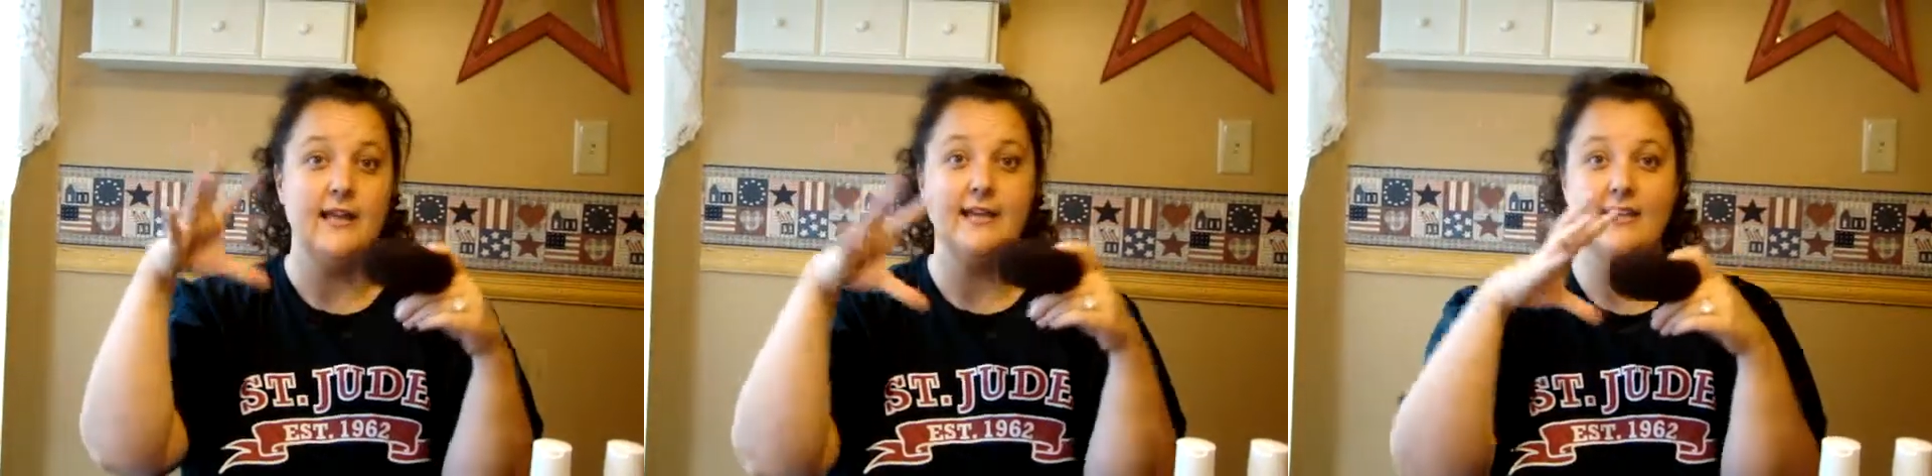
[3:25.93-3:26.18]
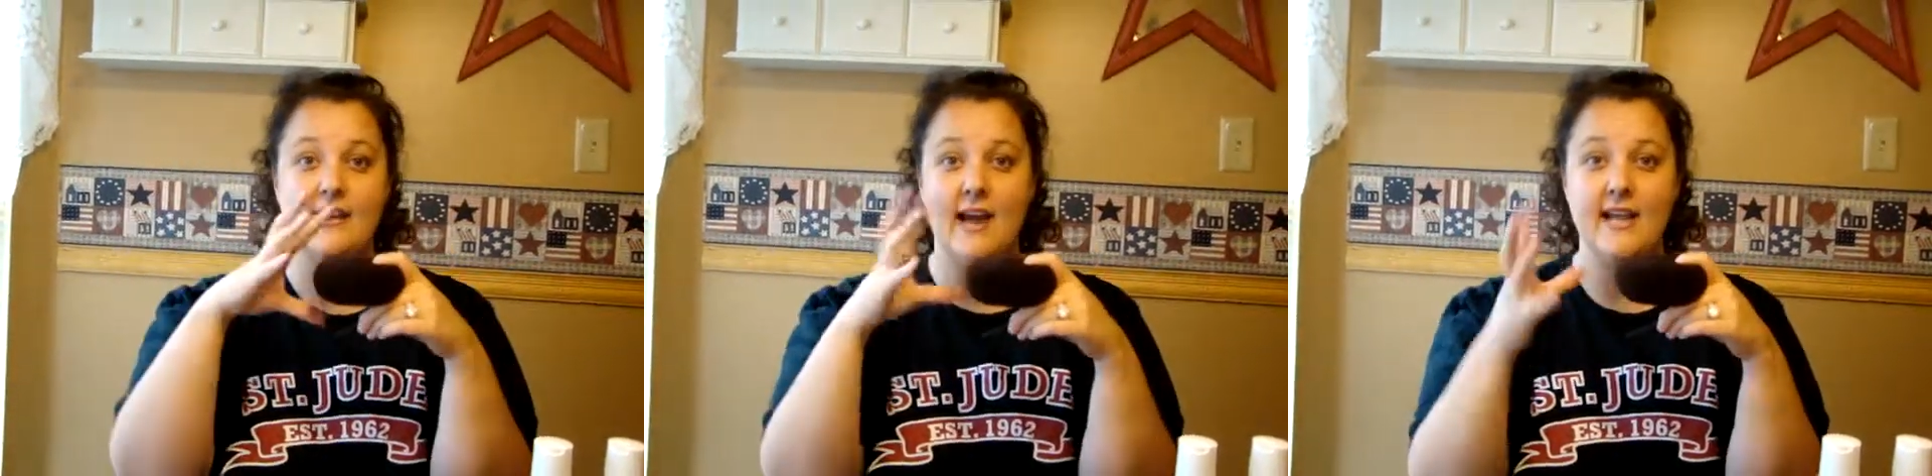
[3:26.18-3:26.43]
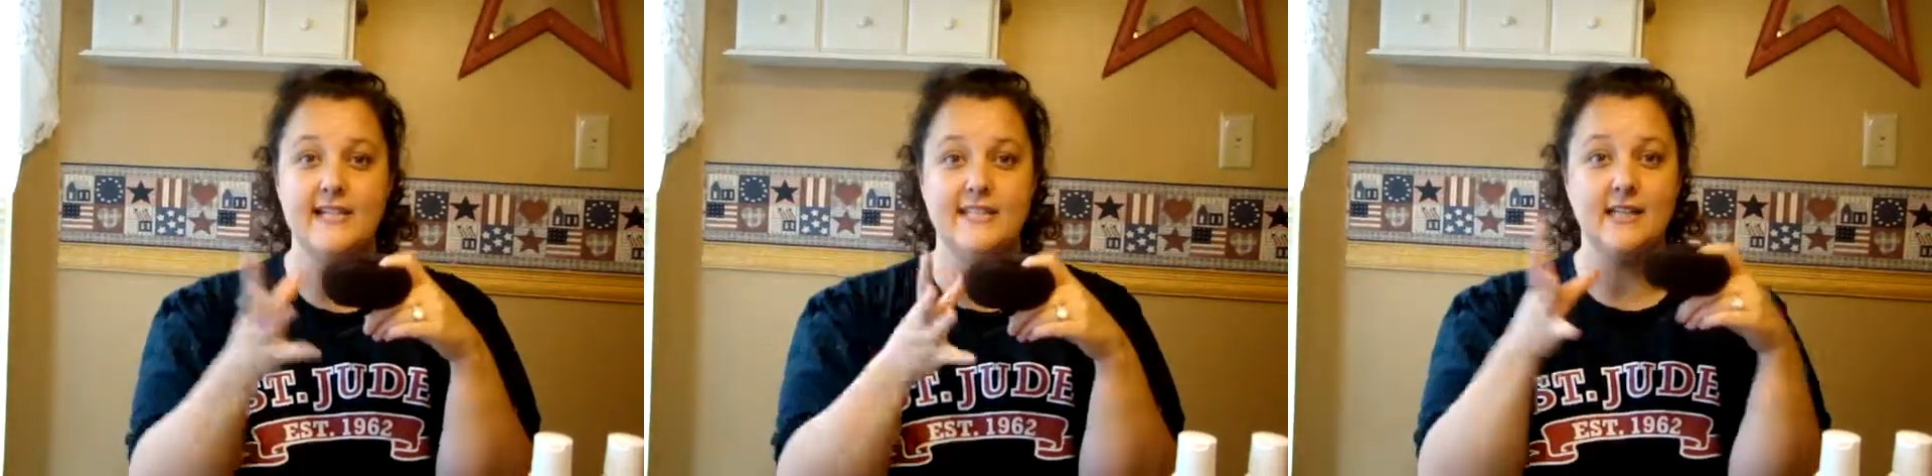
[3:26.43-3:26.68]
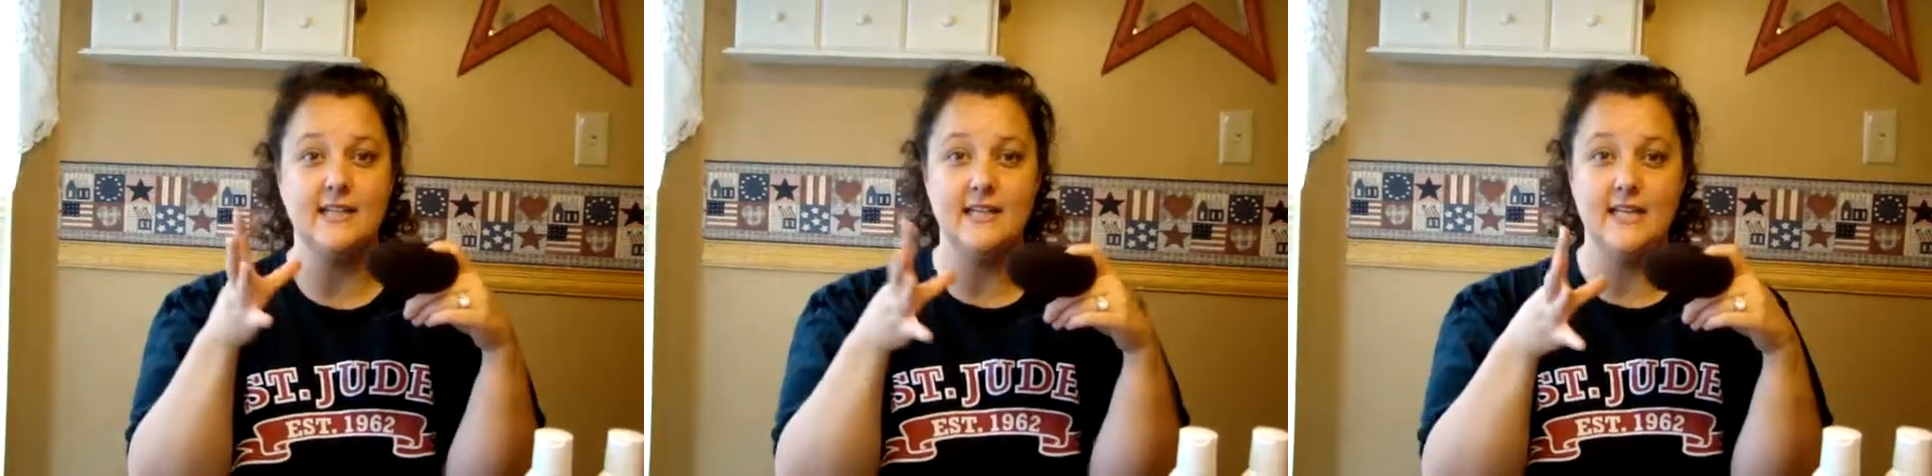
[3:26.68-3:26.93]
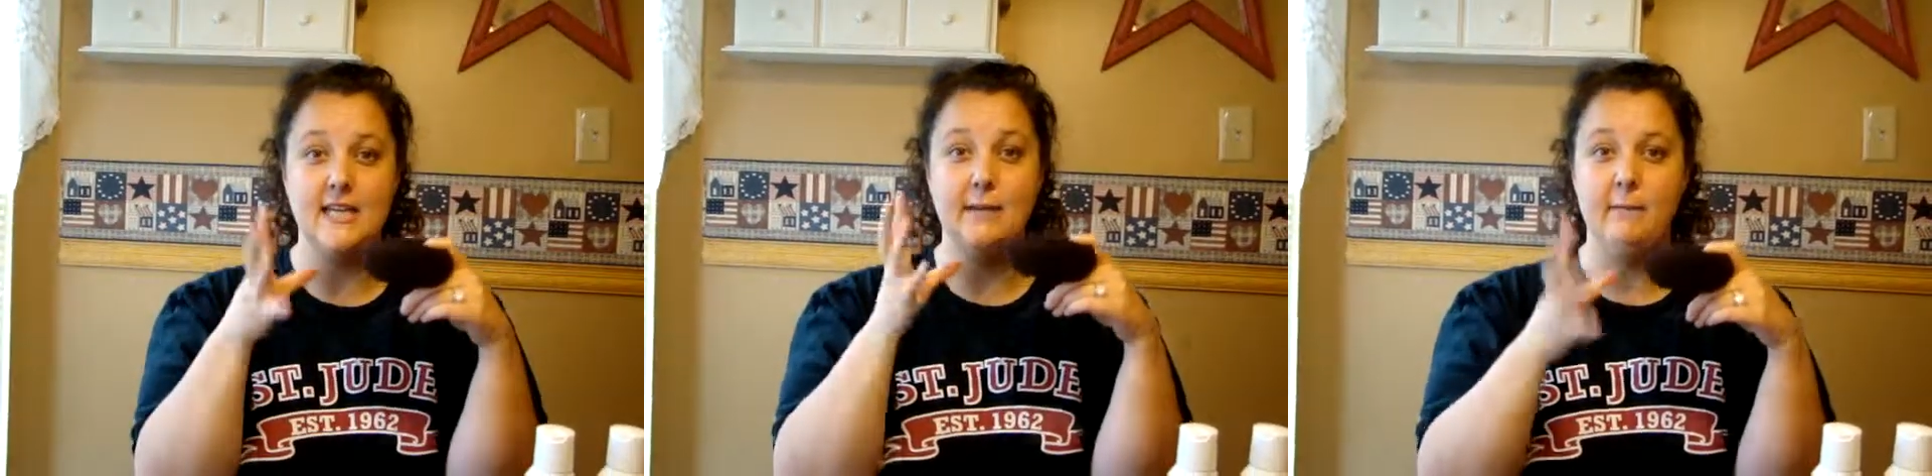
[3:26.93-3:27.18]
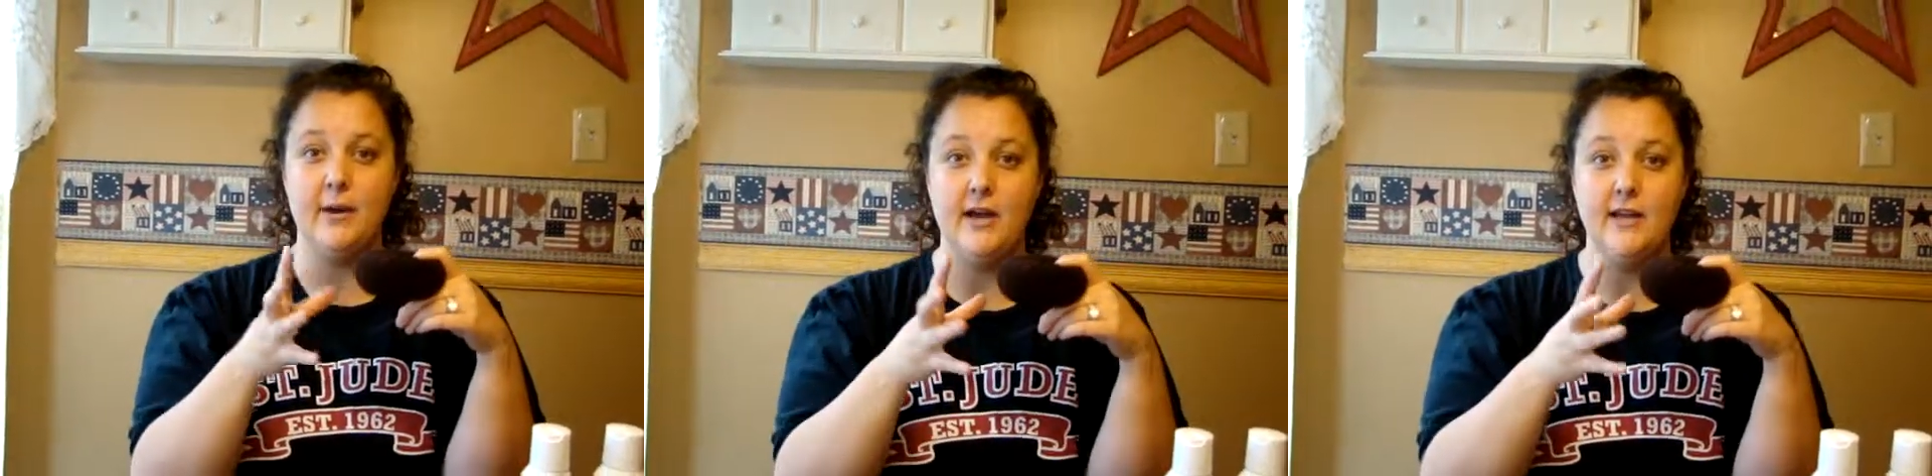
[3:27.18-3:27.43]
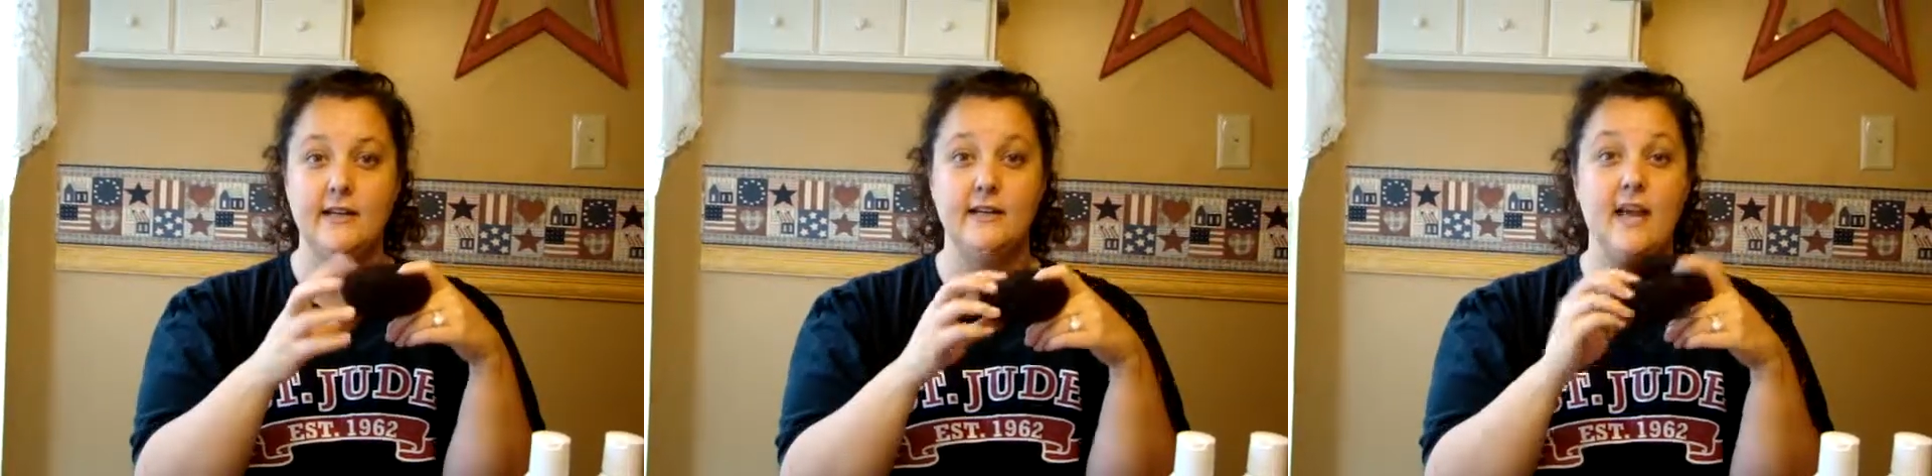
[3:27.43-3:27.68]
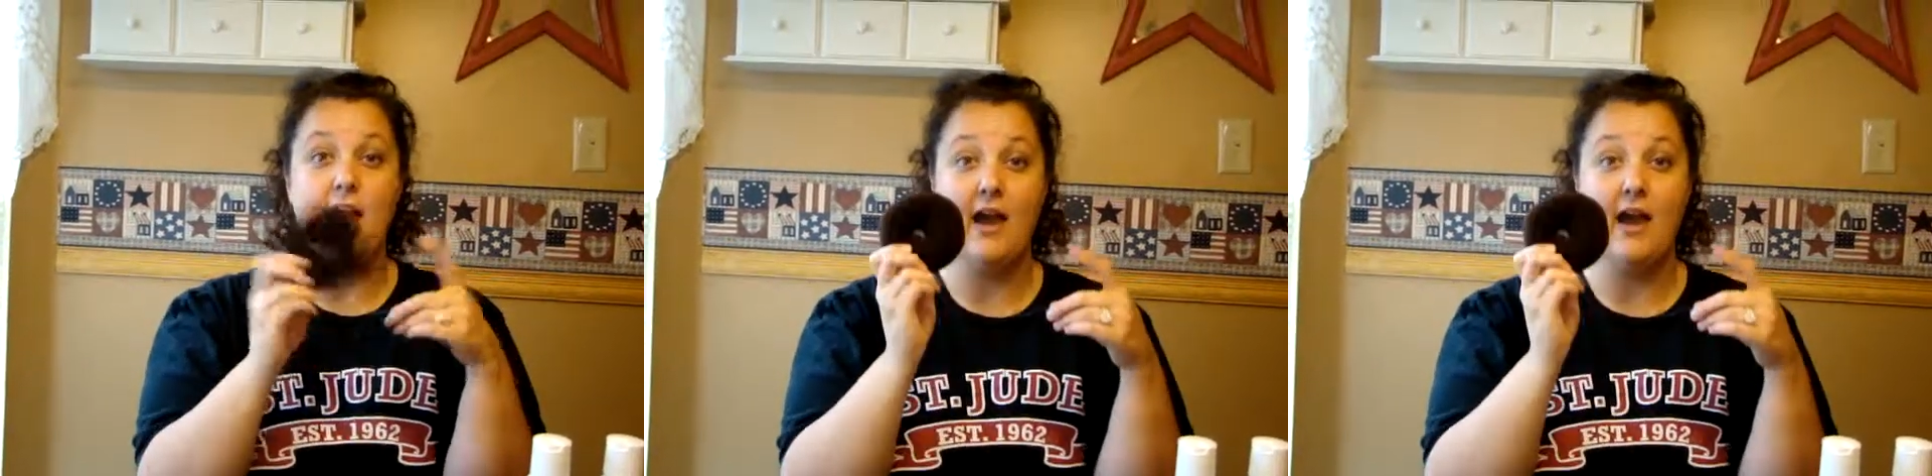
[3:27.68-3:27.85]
nice clean bun.